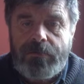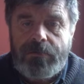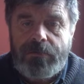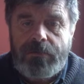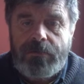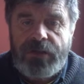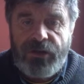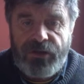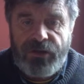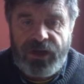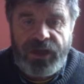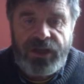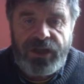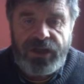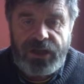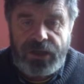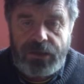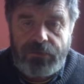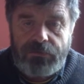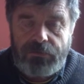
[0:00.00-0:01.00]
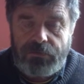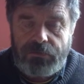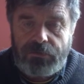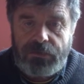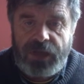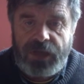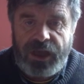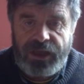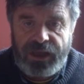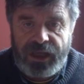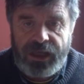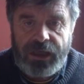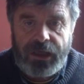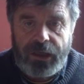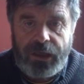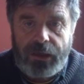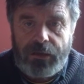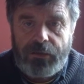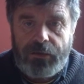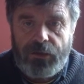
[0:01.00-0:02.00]
There is, I think,
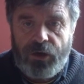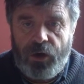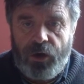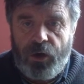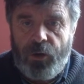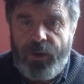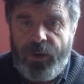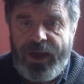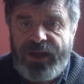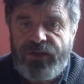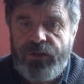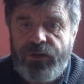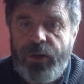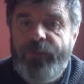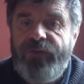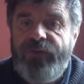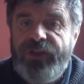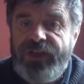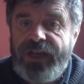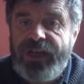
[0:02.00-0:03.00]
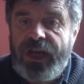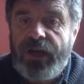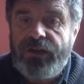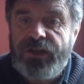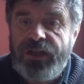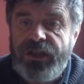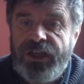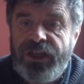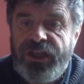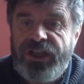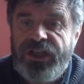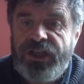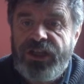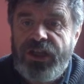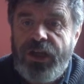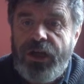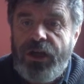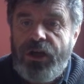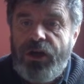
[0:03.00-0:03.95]
always room for doubt in this,